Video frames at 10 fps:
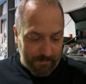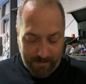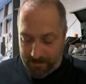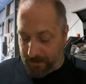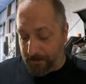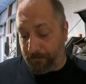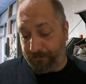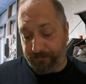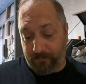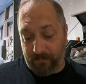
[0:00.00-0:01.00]

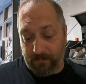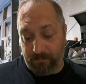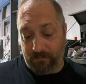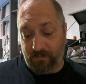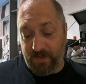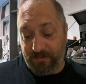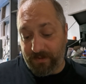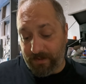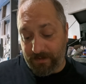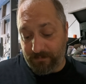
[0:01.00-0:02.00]
This
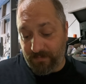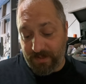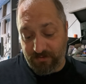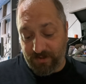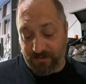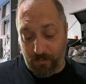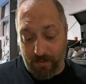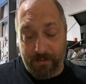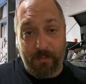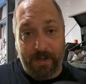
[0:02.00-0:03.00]
here is just a
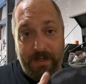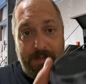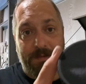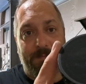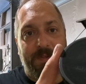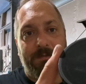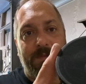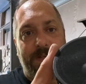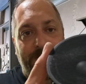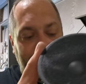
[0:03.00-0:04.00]
one-way
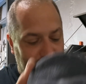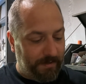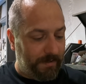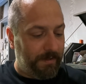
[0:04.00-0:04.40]
mid-range.